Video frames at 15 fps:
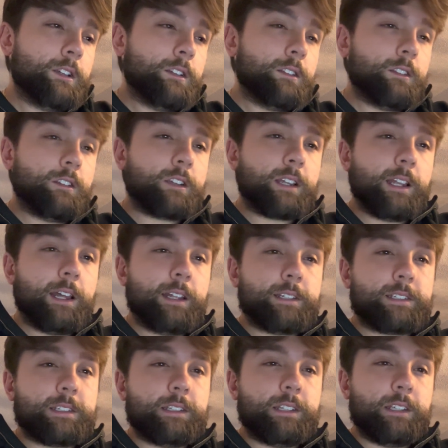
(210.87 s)
Looking on
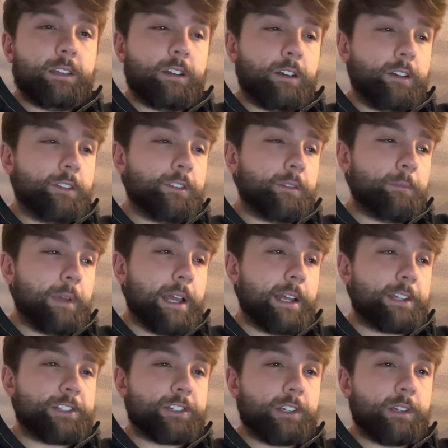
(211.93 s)
to the other
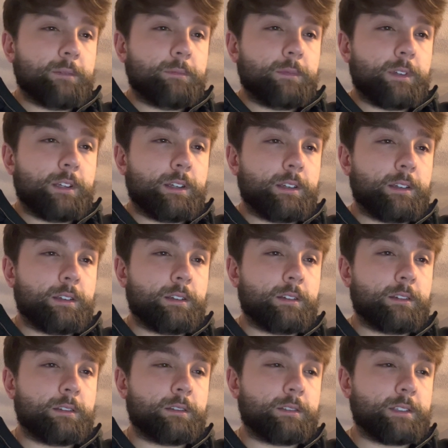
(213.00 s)
matchup.
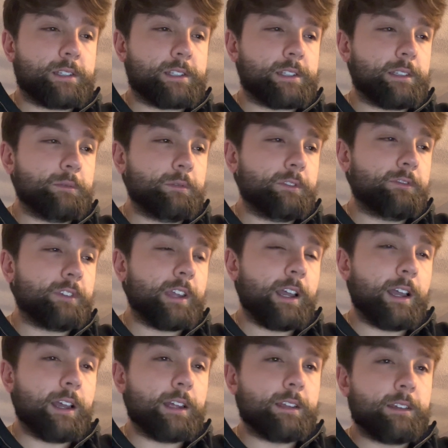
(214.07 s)
Let's see, we've
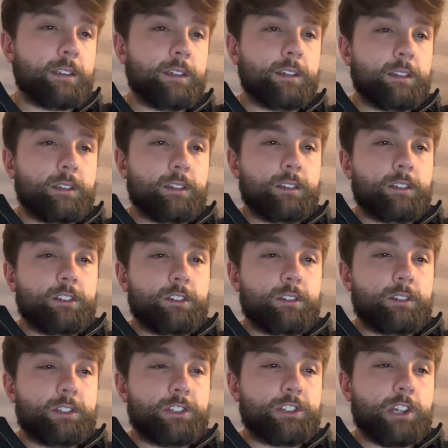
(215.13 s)
got
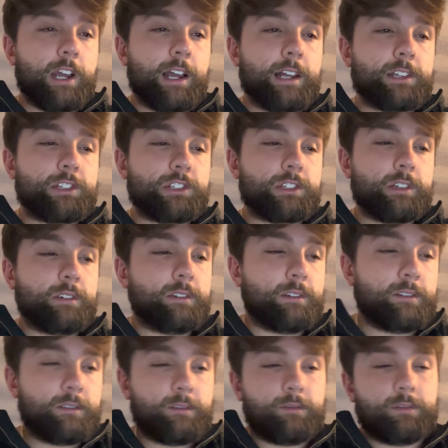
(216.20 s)
Josh
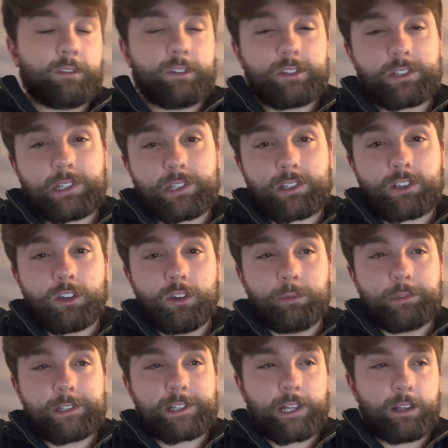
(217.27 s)
versus
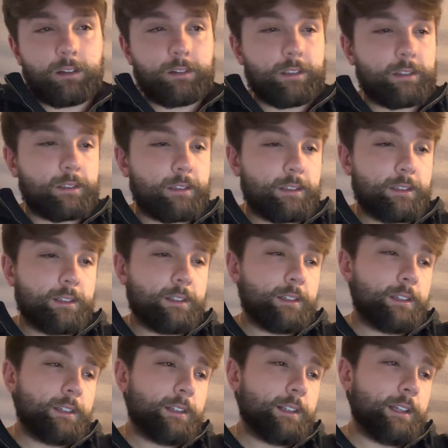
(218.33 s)
Kobe's Heldy.
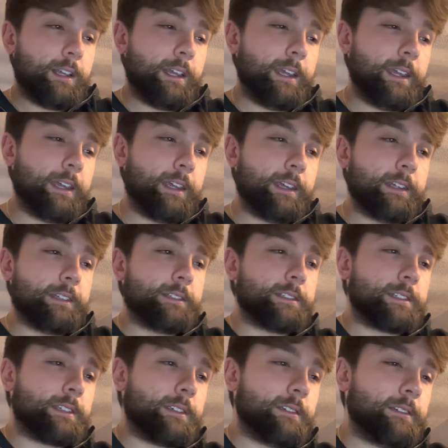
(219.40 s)

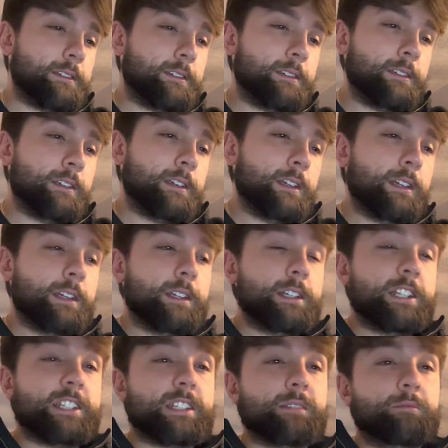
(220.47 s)
And
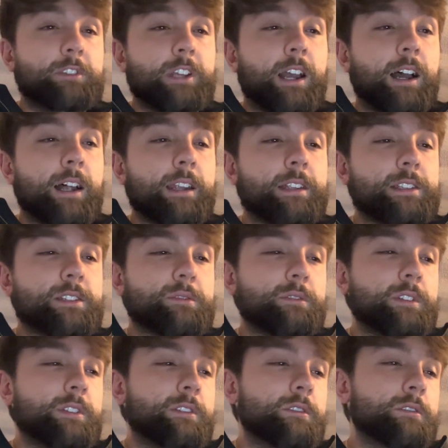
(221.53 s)
to be honest
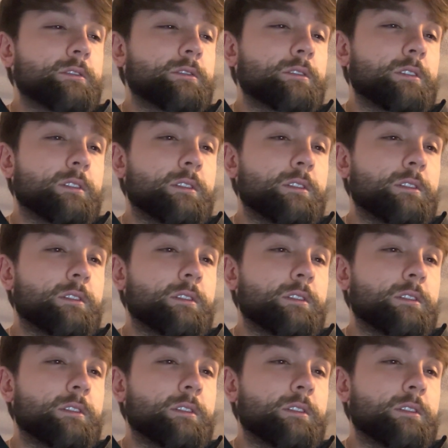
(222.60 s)
with you,